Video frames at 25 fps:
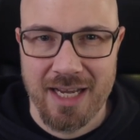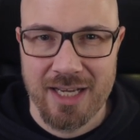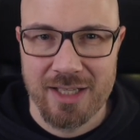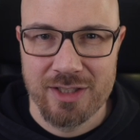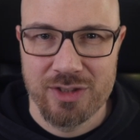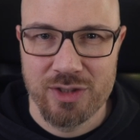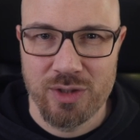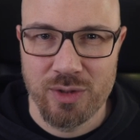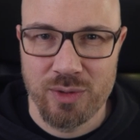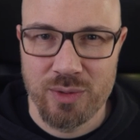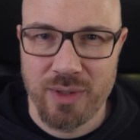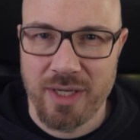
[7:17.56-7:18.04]

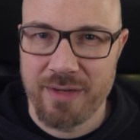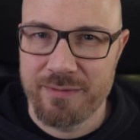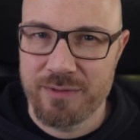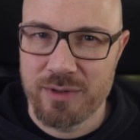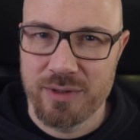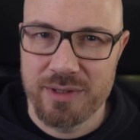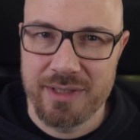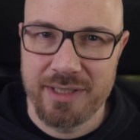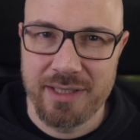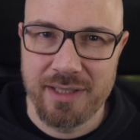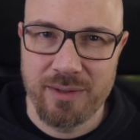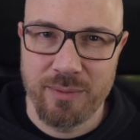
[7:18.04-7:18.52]
So you have
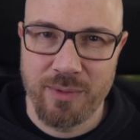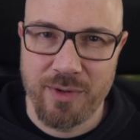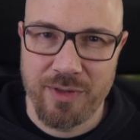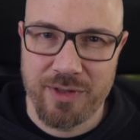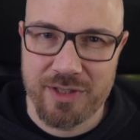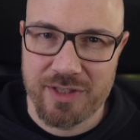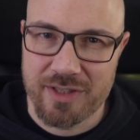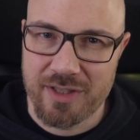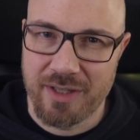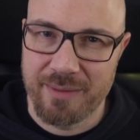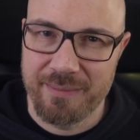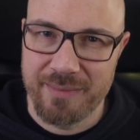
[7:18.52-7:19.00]
to deal with
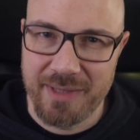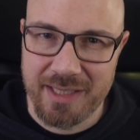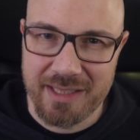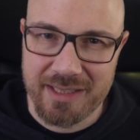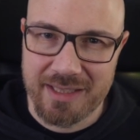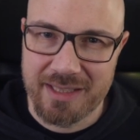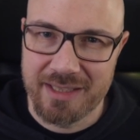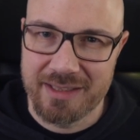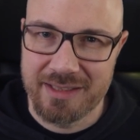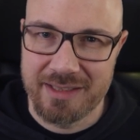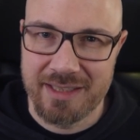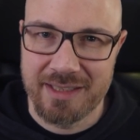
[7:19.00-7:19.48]
some
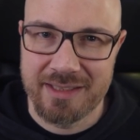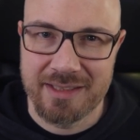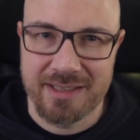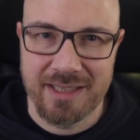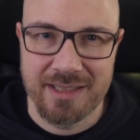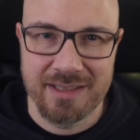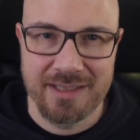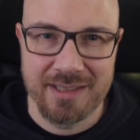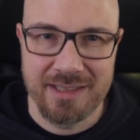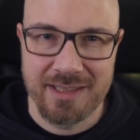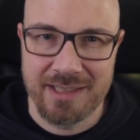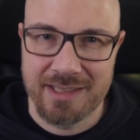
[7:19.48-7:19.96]

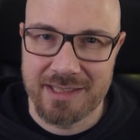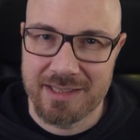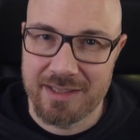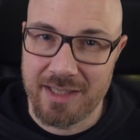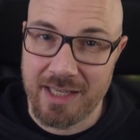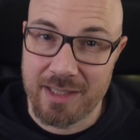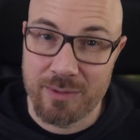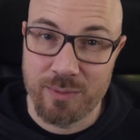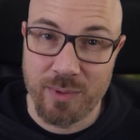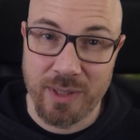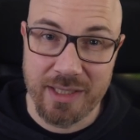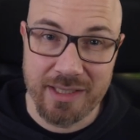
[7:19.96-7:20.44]
inconsistencies
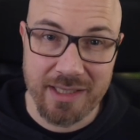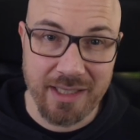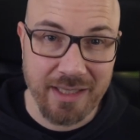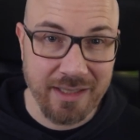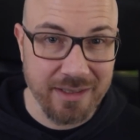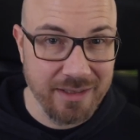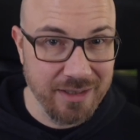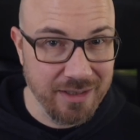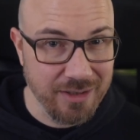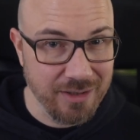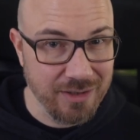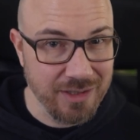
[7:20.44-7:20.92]
that went
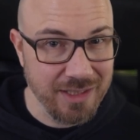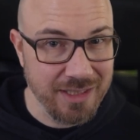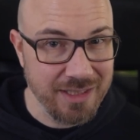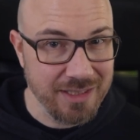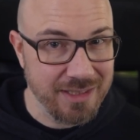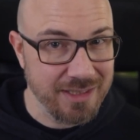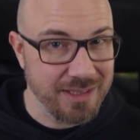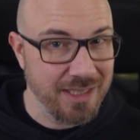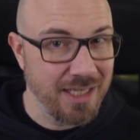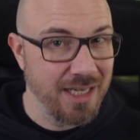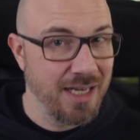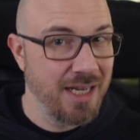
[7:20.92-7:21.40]

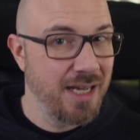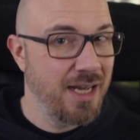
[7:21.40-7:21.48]
unnoticed.